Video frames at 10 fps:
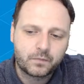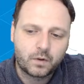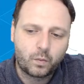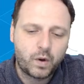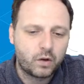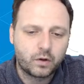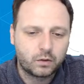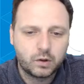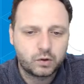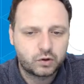we all know
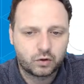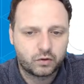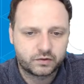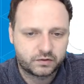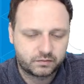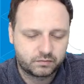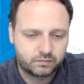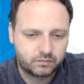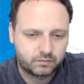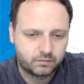Luke Shaw's
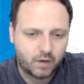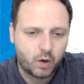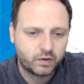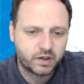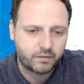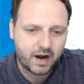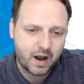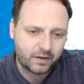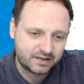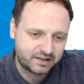ownership right now
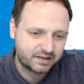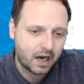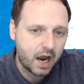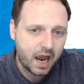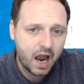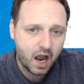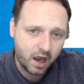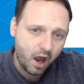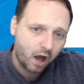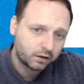is sky high.
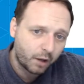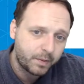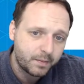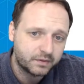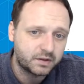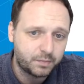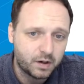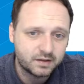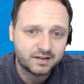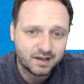A lot of people are
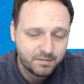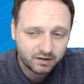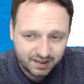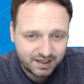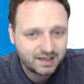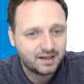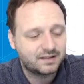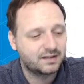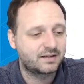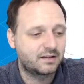surprised to say
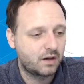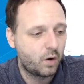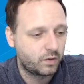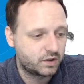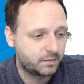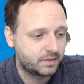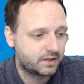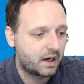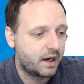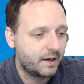Martinez's ownership is
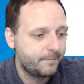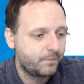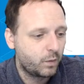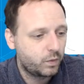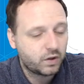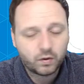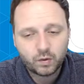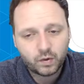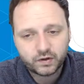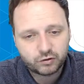high. We don't know
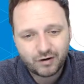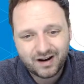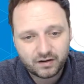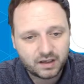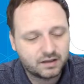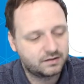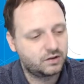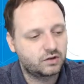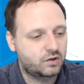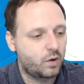what the crowd is. You
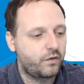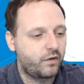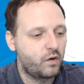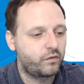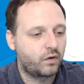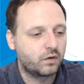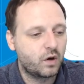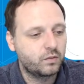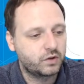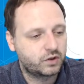just go for overall
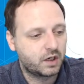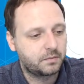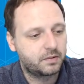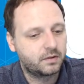ownership.